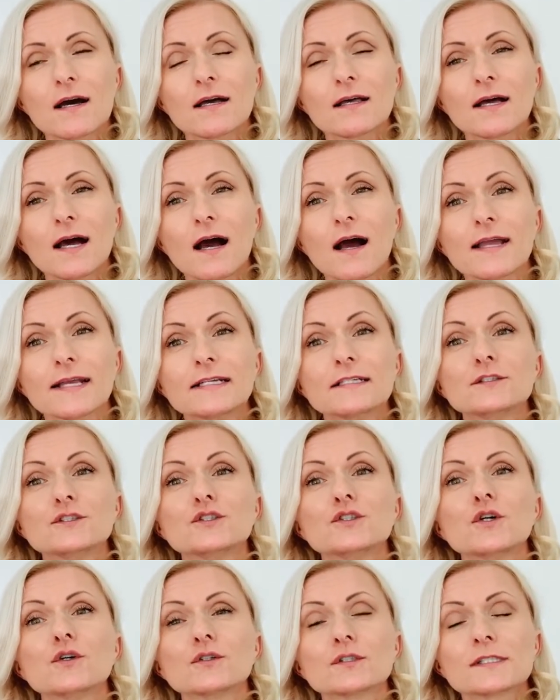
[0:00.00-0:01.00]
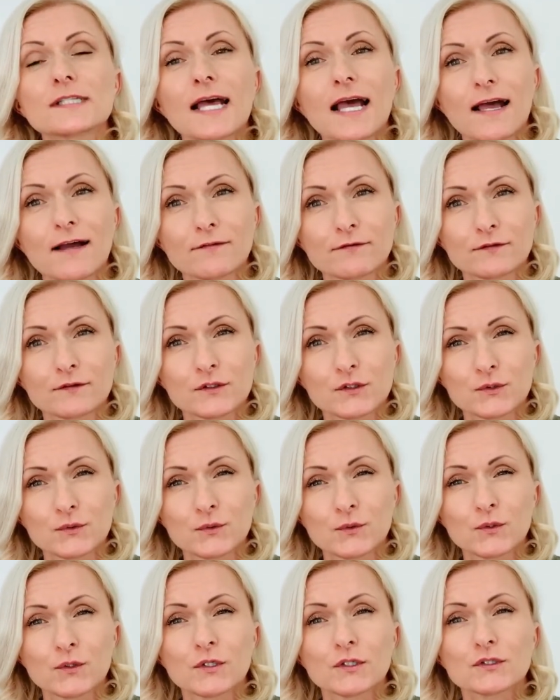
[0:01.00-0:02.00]
I don't have to
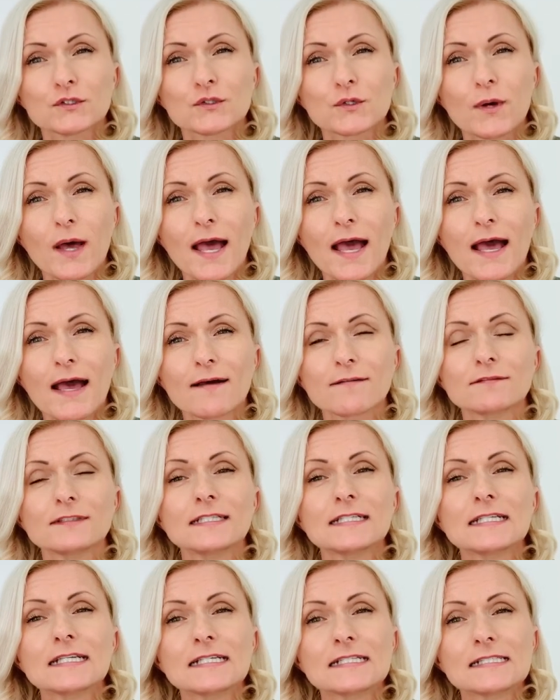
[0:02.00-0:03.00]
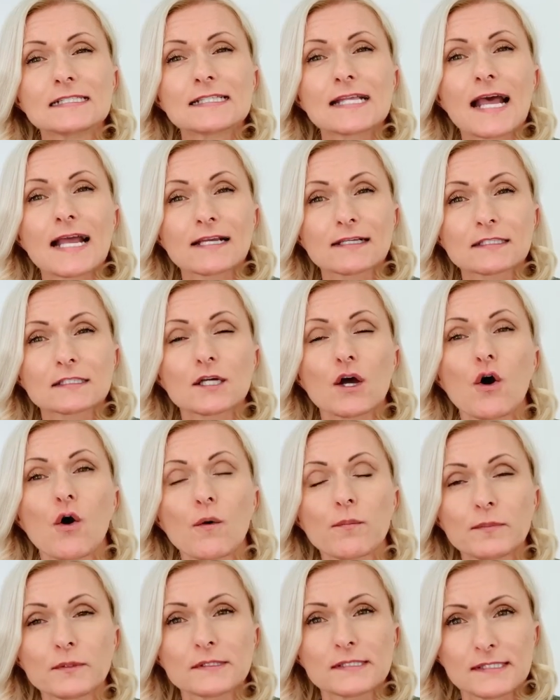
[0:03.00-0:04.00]
have the exact
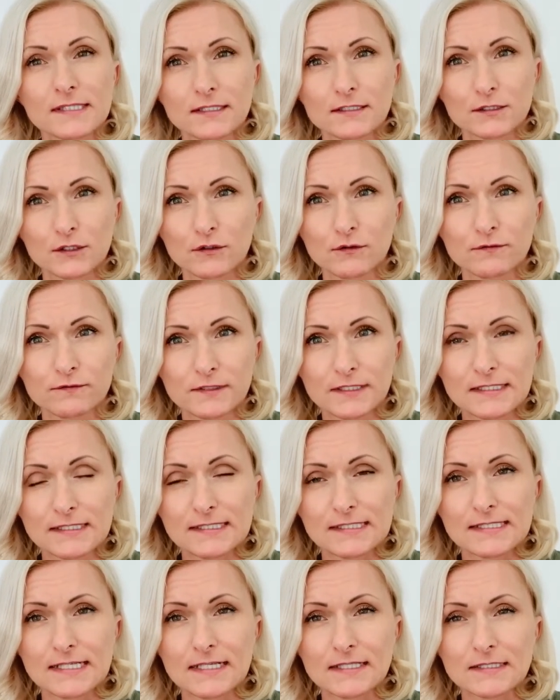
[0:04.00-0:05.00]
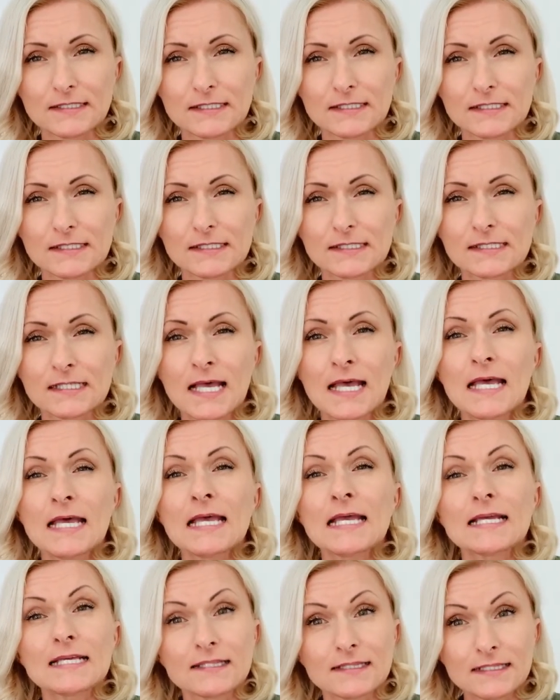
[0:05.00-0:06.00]
opposite of this sentence.
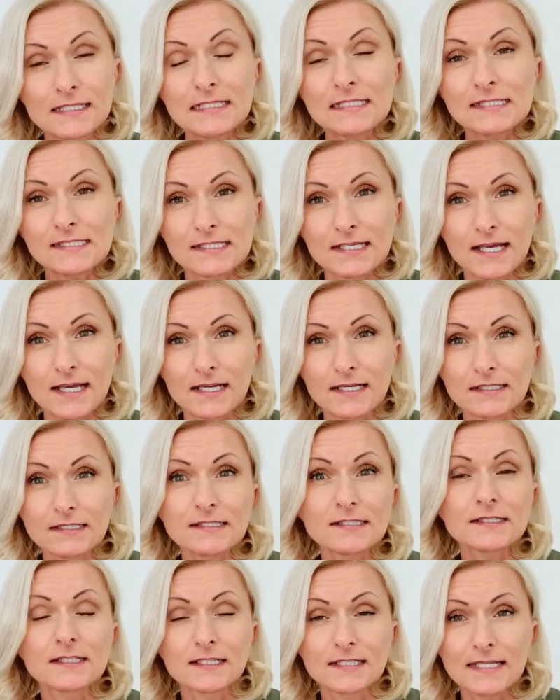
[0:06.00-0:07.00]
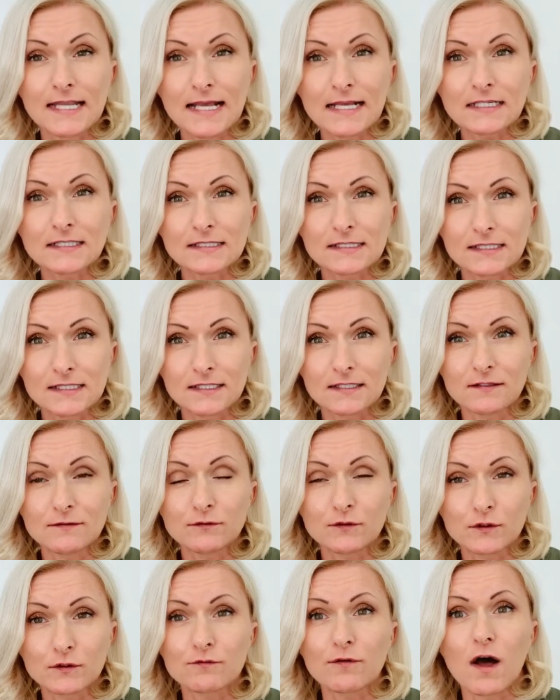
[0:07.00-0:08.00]
In this case, the negative
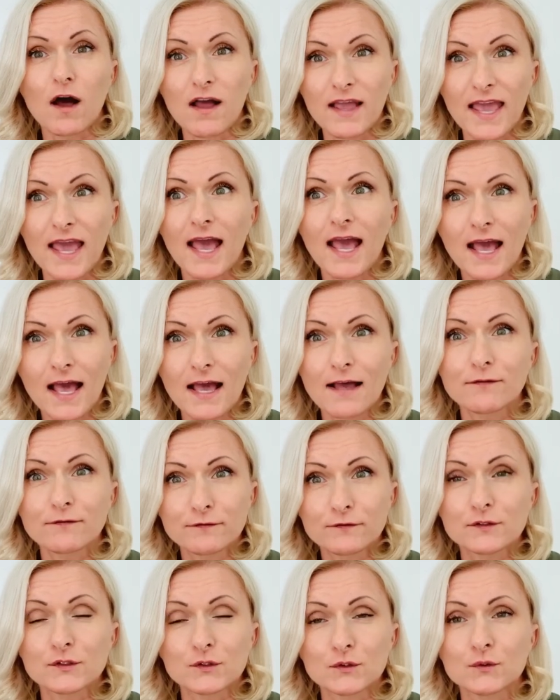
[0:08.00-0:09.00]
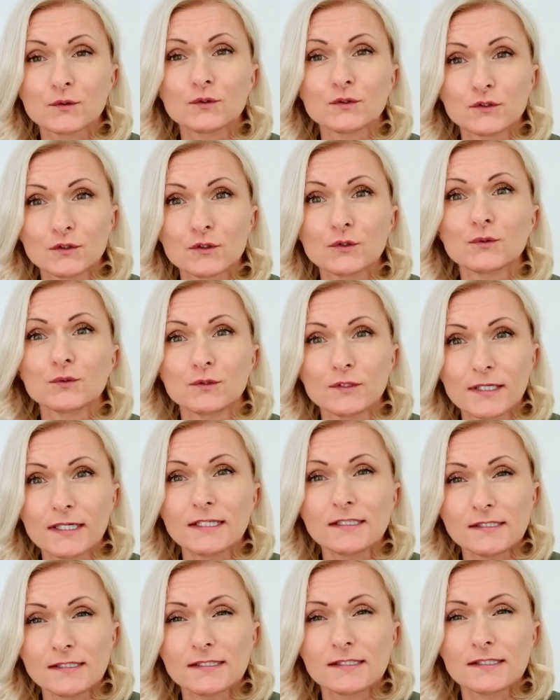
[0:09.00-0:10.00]
of I have to do
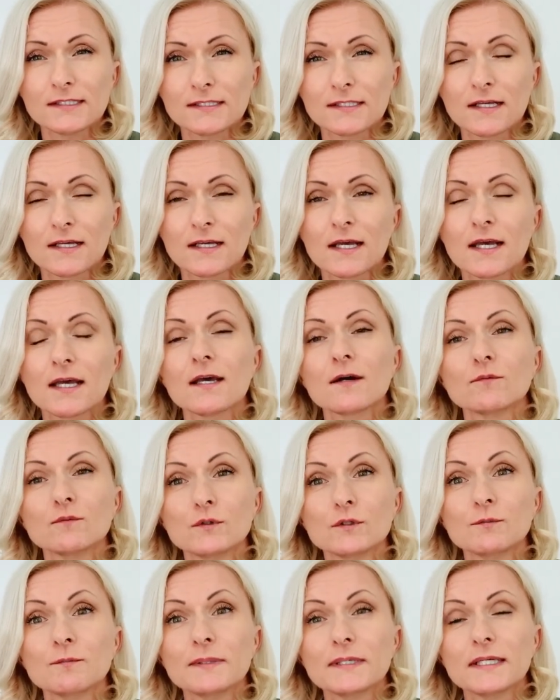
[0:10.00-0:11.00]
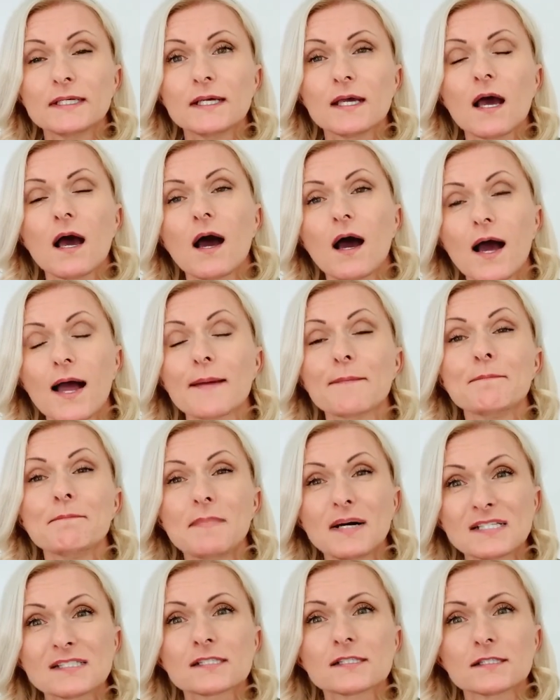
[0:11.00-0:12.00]
this would be I
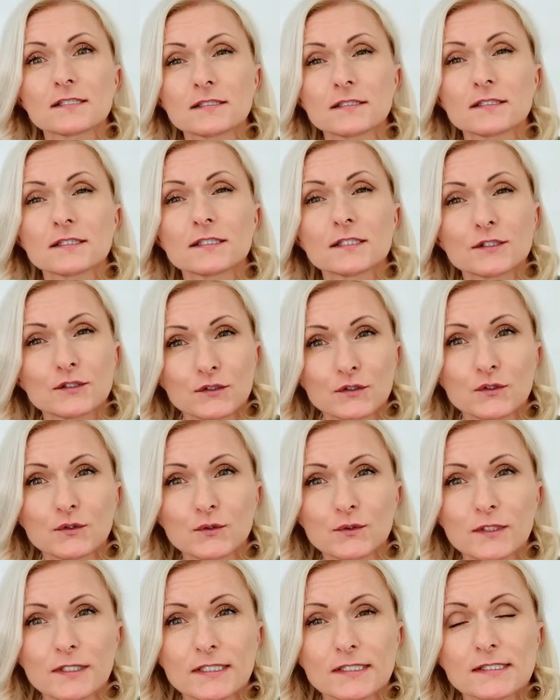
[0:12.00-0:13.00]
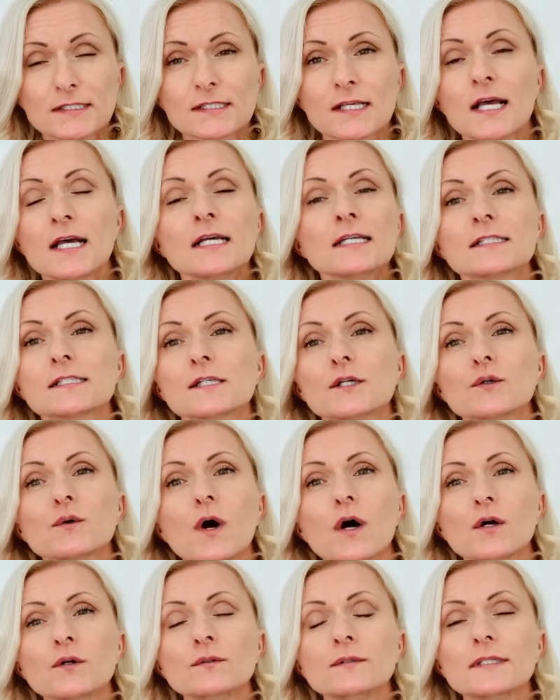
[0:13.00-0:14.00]
mustn't do this. So
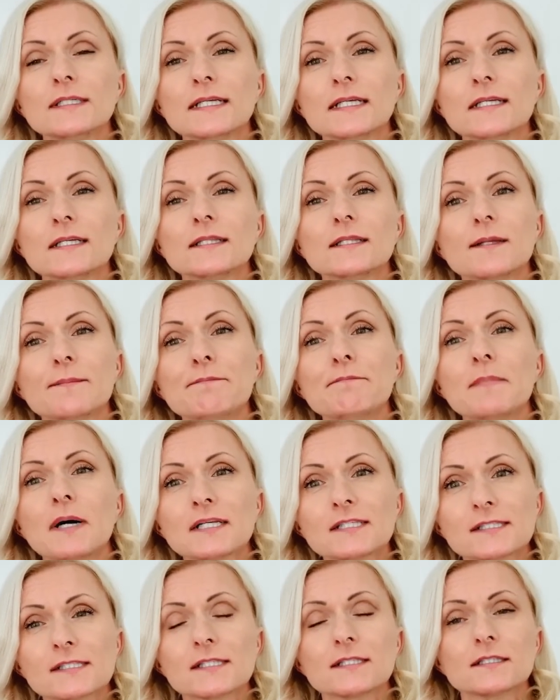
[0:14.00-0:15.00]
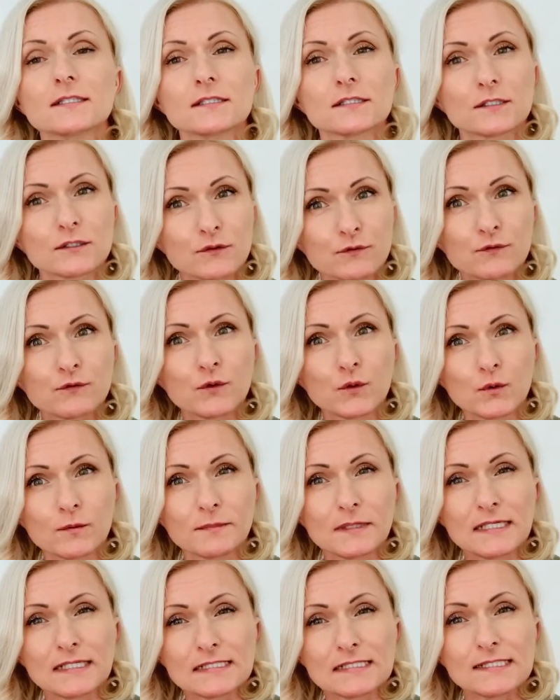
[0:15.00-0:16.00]
only the mustn't form
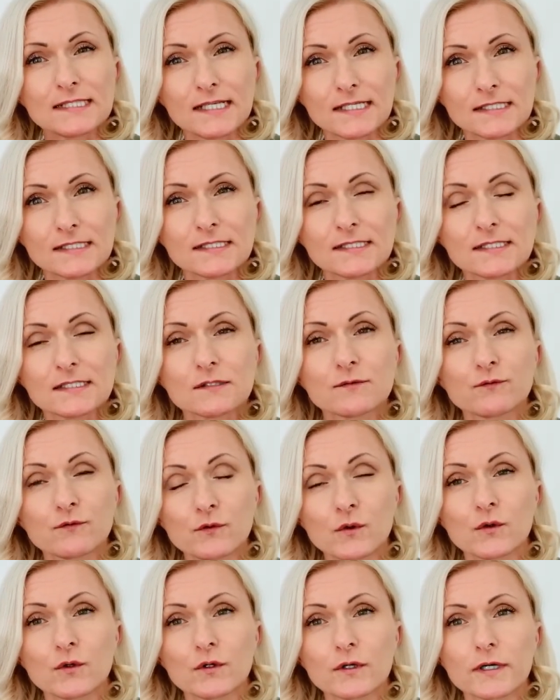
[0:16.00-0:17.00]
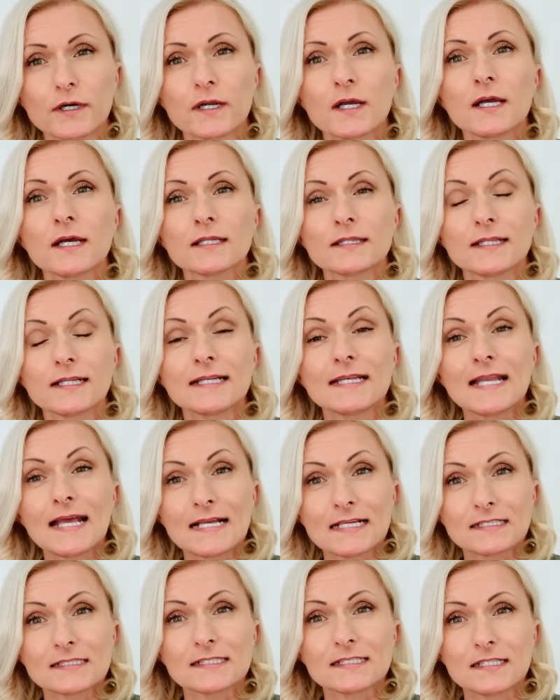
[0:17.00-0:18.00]
exists for the
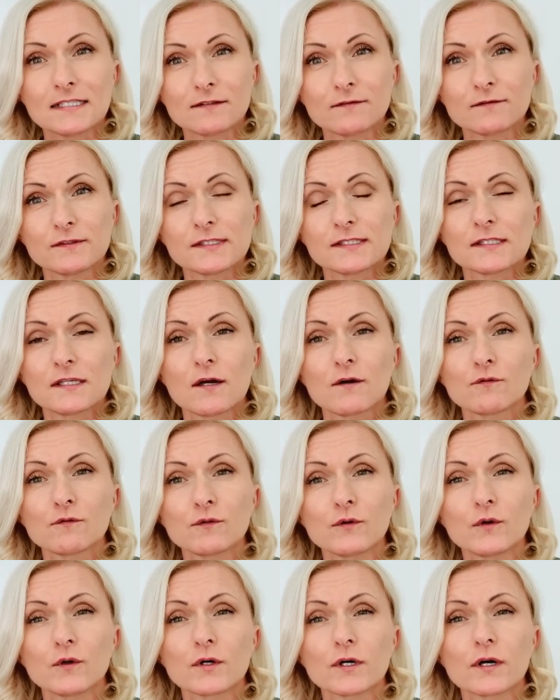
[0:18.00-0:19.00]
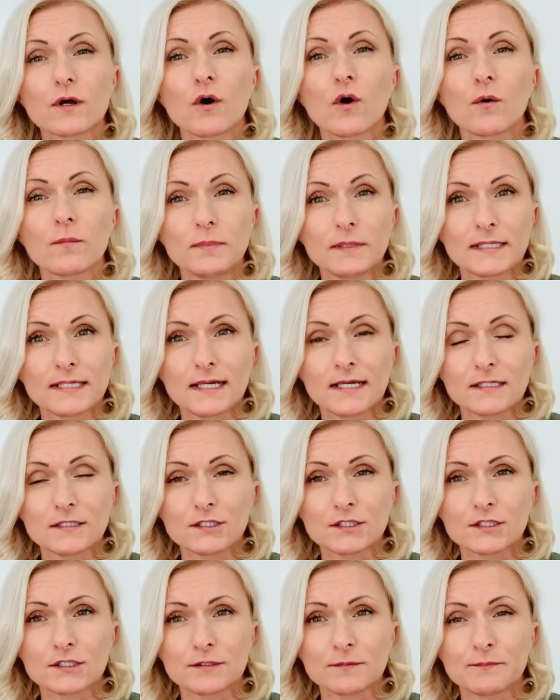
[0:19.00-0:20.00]
negatives for
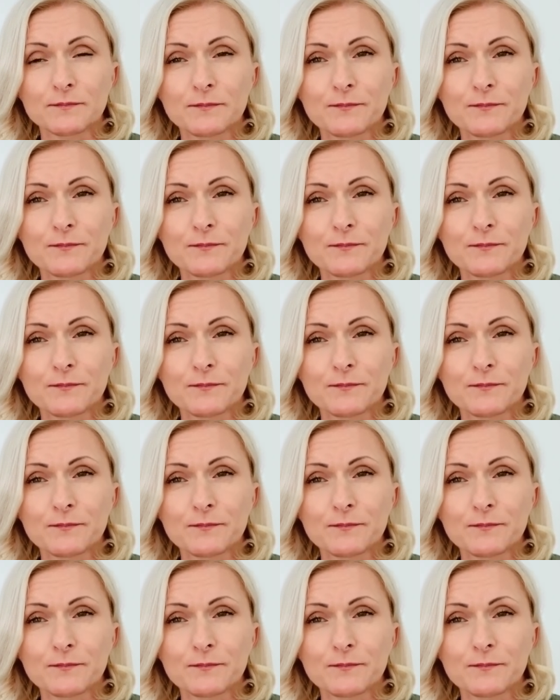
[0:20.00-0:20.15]
obligation.